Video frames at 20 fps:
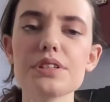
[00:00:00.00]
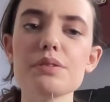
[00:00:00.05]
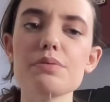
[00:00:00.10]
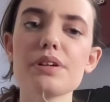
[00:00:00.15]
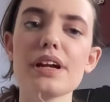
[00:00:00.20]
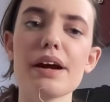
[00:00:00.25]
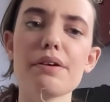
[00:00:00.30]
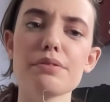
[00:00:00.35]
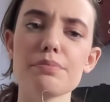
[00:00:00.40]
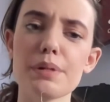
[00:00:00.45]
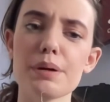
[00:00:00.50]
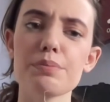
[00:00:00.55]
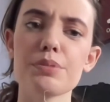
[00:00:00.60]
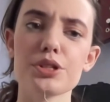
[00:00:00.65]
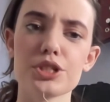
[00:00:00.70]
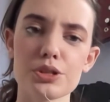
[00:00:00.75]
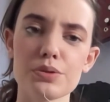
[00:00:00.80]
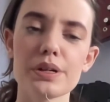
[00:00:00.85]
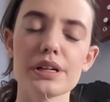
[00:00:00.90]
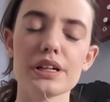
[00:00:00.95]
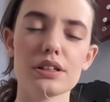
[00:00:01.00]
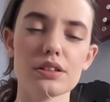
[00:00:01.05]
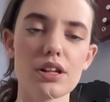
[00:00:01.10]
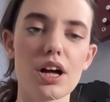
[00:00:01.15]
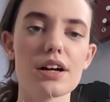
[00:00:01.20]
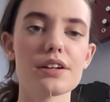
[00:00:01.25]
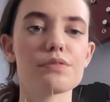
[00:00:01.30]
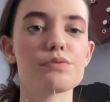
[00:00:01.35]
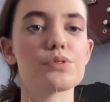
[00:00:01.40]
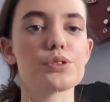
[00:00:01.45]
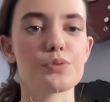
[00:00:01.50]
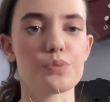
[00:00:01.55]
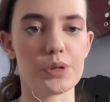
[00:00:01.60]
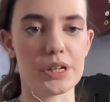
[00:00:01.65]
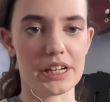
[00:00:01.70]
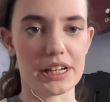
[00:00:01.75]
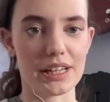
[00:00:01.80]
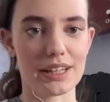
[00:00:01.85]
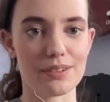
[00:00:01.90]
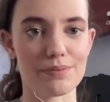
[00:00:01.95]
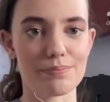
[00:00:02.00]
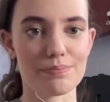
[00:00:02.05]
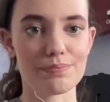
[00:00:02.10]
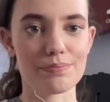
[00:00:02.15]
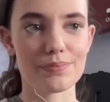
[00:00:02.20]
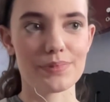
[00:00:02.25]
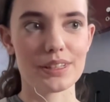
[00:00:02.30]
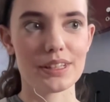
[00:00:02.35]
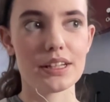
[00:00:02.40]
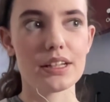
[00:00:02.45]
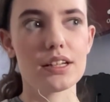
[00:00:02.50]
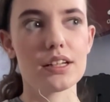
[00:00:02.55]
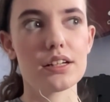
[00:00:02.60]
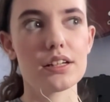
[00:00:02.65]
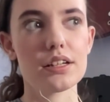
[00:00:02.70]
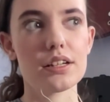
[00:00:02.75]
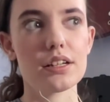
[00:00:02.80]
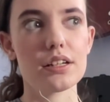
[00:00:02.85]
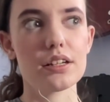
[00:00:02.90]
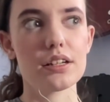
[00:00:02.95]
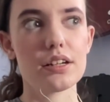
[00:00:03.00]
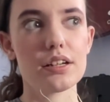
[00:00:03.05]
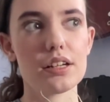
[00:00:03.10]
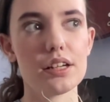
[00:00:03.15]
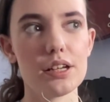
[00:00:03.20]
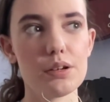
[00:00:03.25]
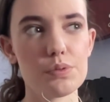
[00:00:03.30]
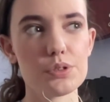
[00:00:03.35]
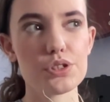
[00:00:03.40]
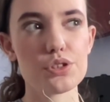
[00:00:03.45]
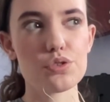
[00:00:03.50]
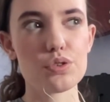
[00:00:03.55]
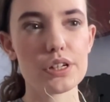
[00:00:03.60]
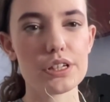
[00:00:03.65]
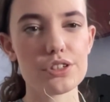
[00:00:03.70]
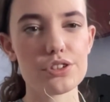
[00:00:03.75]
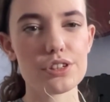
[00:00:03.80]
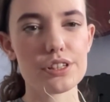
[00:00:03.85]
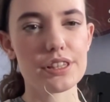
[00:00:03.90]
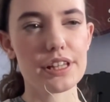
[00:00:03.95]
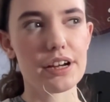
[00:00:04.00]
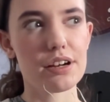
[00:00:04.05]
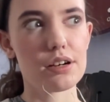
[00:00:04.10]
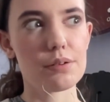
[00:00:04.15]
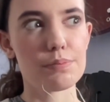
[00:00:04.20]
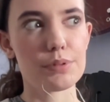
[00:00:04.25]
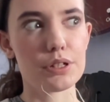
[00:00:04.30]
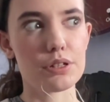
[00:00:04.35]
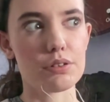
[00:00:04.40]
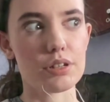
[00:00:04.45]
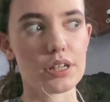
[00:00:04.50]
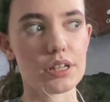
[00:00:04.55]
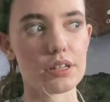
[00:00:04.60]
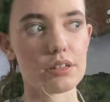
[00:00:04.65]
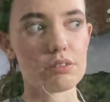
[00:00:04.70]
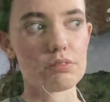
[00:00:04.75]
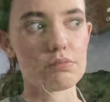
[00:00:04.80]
what I remember doing a lot of was weeding. It was strangely therapeutic,